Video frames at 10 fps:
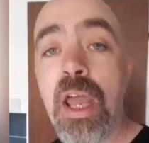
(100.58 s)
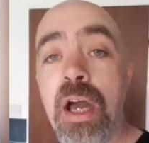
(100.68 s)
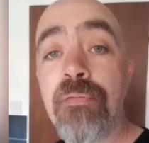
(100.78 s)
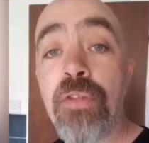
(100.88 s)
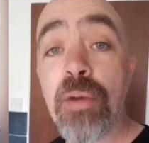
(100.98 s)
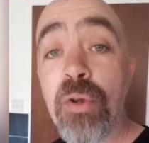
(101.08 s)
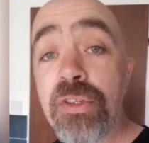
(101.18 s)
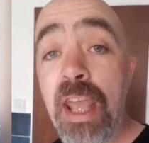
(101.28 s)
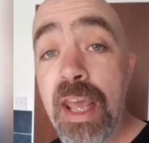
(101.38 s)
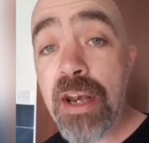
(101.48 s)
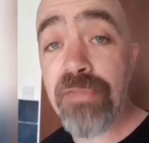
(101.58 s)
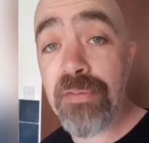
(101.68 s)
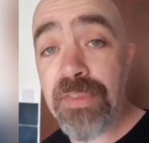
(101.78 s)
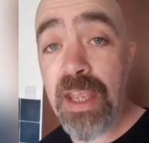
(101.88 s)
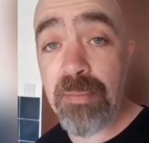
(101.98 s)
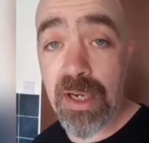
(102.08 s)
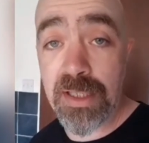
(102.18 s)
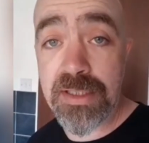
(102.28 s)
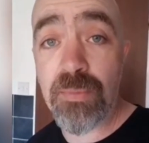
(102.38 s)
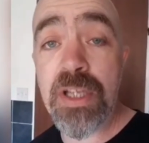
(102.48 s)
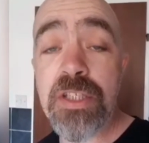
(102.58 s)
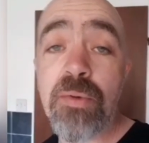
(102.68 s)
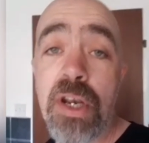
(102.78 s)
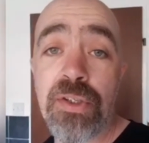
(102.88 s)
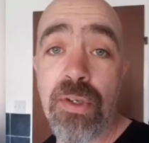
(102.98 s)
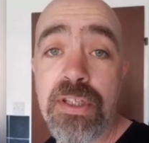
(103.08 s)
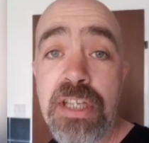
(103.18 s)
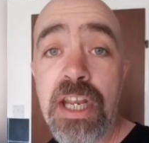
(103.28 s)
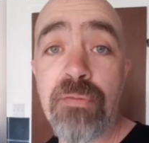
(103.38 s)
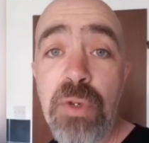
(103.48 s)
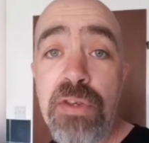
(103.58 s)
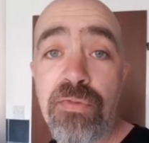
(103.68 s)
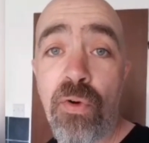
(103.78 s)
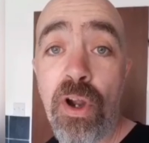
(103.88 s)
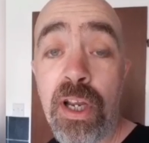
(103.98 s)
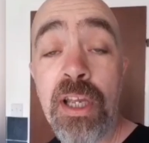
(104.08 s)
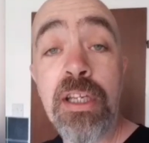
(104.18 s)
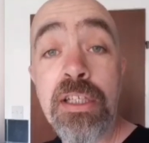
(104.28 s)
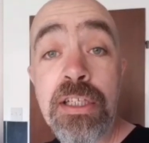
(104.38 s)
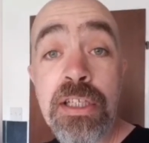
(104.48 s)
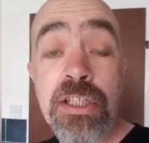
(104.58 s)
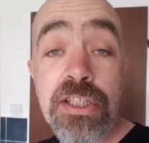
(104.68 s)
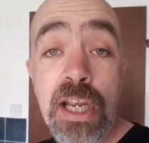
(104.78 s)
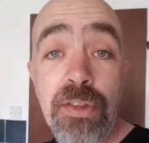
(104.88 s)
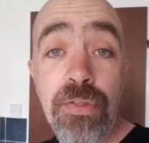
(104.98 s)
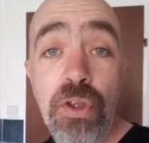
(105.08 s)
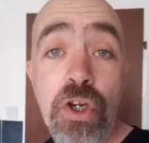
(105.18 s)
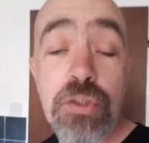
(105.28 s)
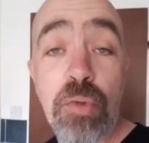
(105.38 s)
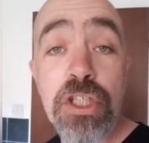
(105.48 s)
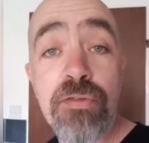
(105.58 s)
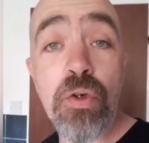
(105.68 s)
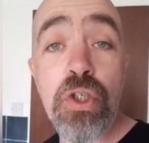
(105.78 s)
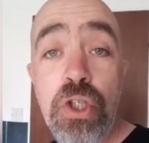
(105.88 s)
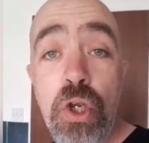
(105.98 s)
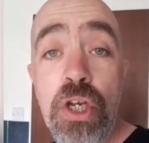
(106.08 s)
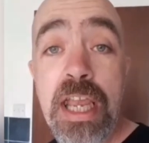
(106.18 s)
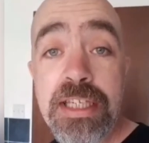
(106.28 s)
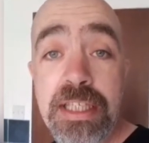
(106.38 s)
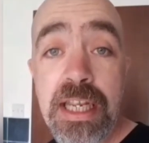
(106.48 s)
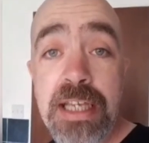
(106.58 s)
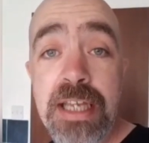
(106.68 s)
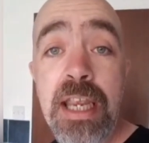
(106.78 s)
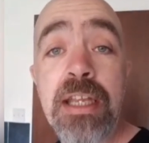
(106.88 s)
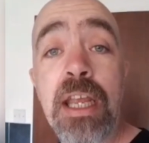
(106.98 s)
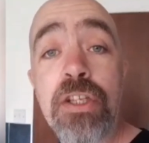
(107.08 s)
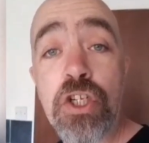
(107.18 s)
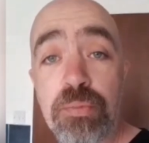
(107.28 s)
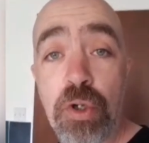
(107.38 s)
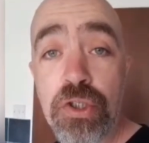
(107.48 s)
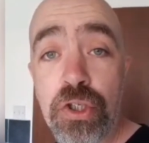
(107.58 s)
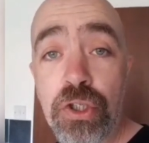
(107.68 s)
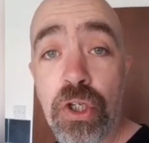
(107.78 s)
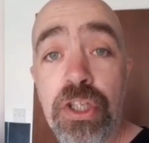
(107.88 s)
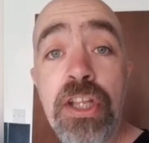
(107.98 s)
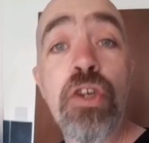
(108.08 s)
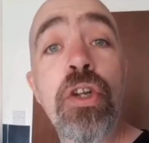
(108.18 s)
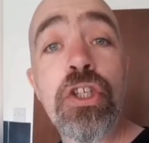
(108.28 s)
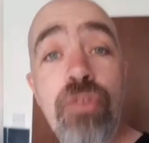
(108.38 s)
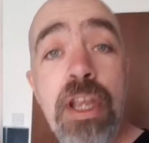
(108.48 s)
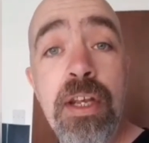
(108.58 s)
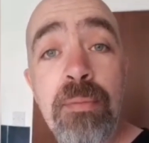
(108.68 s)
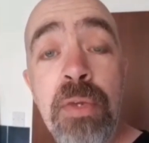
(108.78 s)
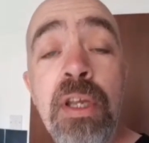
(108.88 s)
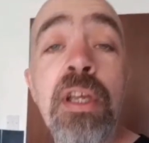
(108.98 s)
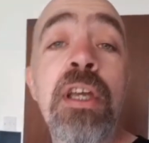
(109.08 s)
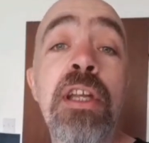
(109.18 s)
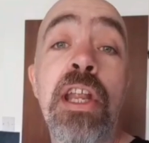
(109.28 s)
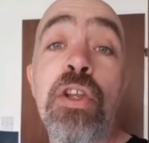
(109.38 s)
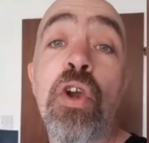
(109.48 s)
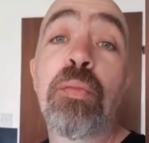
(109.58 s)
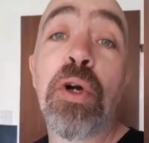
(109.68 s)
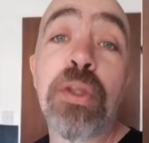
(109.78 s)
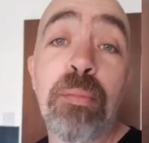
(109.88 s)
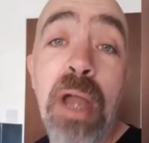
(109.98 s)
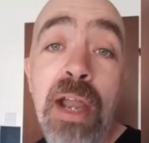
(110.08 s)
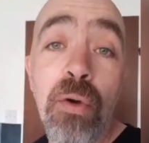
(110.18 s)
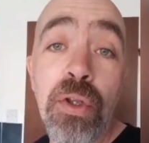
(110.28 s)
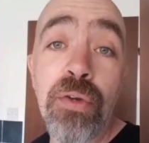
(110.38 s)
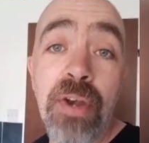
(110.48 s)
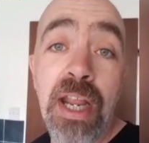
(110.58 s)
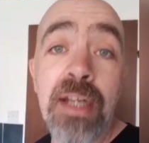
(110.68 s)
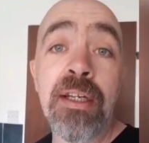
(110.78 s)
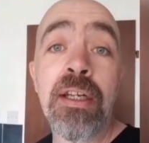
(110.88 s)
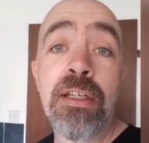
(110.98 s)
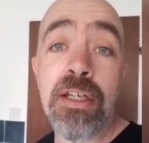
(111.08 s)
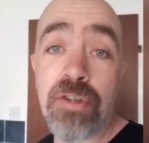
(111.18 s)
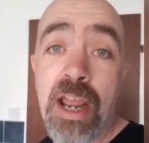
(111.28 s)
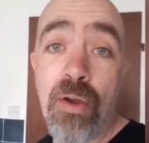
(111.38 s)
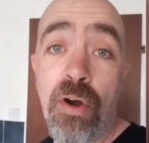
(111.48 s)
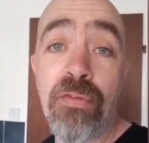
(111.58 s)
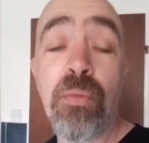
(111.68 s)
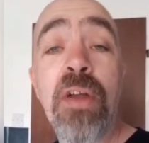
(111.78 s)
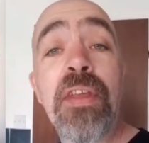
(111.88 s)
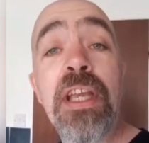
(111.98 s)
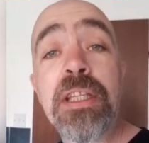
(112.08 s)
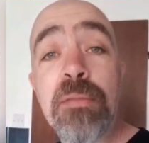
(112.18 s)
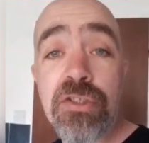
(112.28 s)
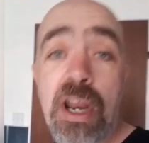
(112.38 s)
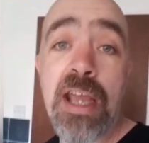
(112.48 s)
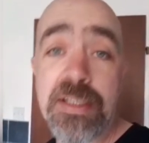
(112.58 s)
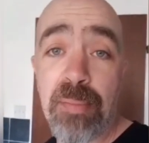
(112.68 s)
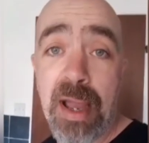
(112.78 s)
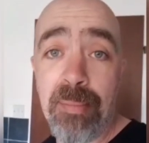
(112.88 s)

Now, after about 10 or 15 minutes, what you want to do is you get a wee fork, stick it through your spuds. If it goes through nice and easy, then your spuds are done. Then you're going to drain them, then you're going to put them back on the ring to dry off. You want to get them as dry as a